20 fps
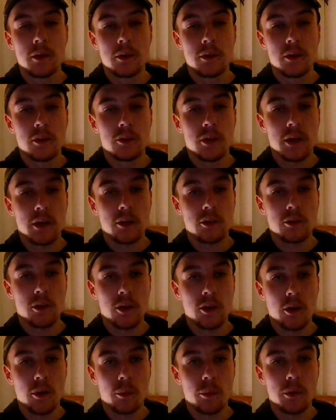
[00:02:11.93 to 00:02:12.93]
the second
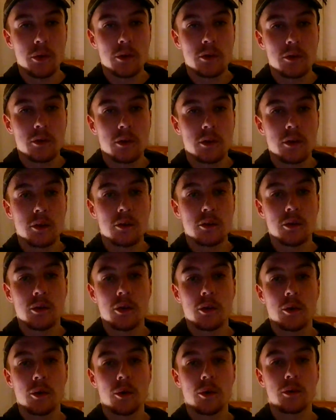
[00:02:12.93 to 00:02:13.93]
set onwards. So
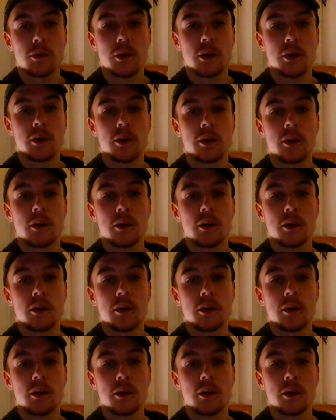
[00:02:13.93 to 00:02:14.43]
you go into the